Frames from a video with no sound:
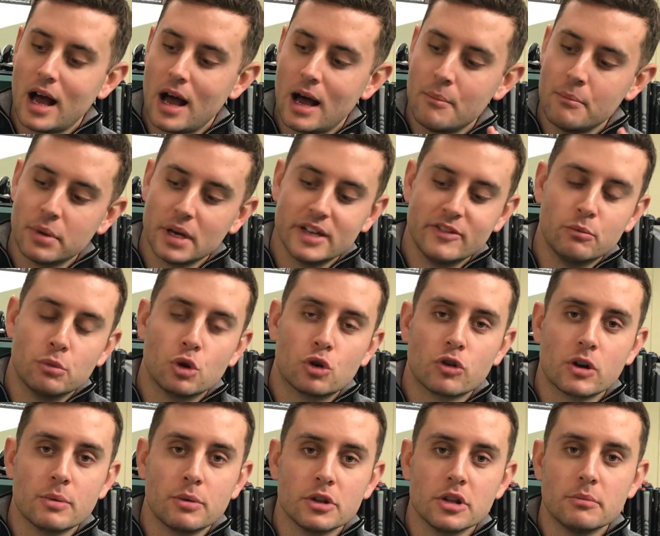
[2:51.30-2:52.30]
Unbelievable
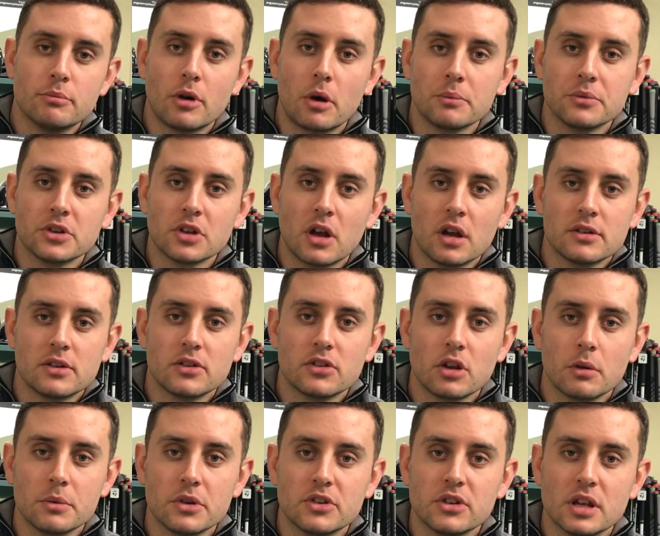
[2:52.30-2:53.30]
grip on the bottom side to
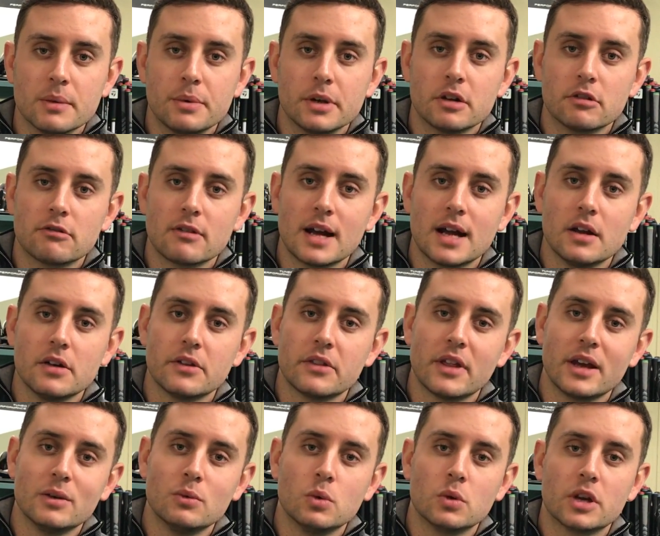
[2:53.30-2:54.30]
stop you slipping around.
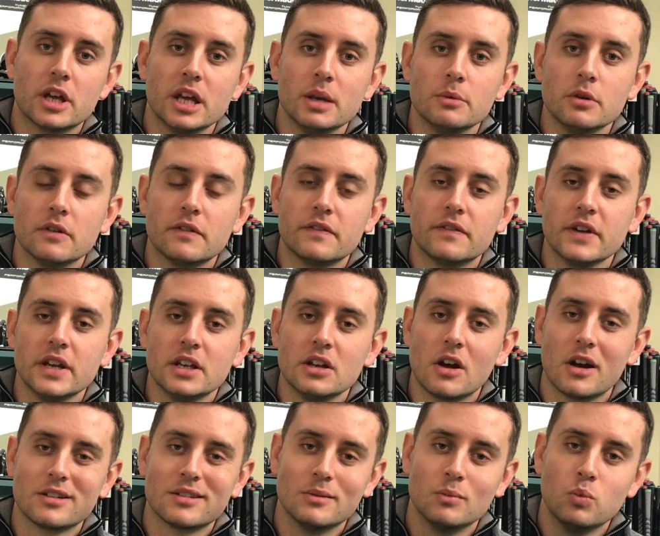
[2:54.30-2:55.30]
They will keep your feet
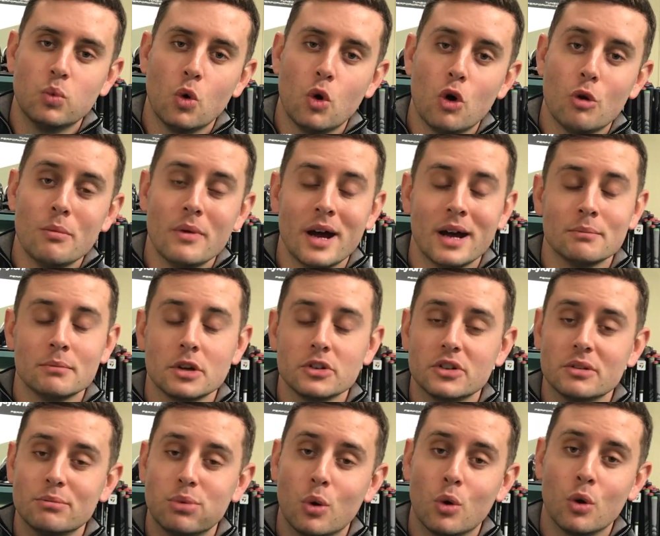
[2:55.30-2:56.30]
nice and warm, and
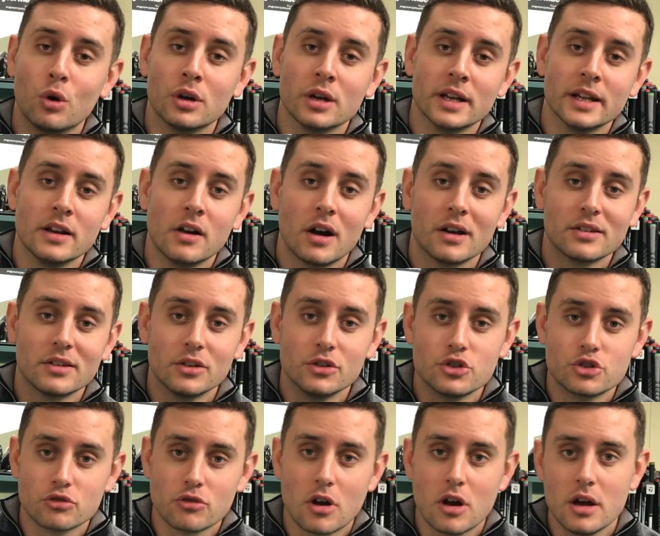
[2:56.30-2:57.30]
most importantly, nice and
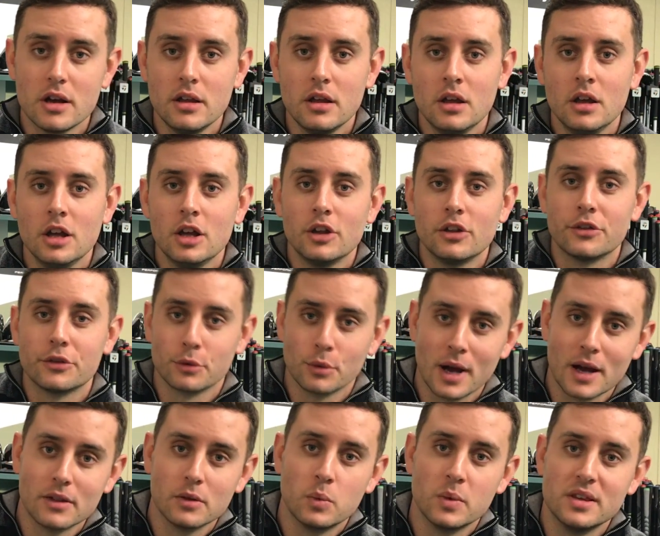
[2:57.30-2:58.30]
dry
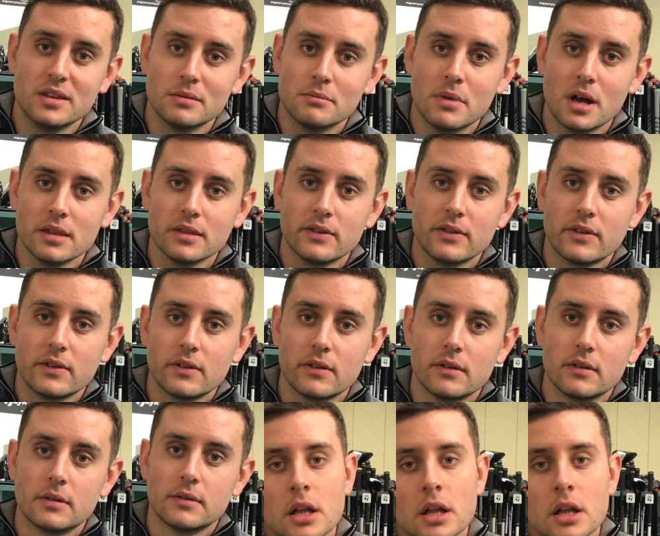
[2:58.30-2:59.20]
throughout the winter months.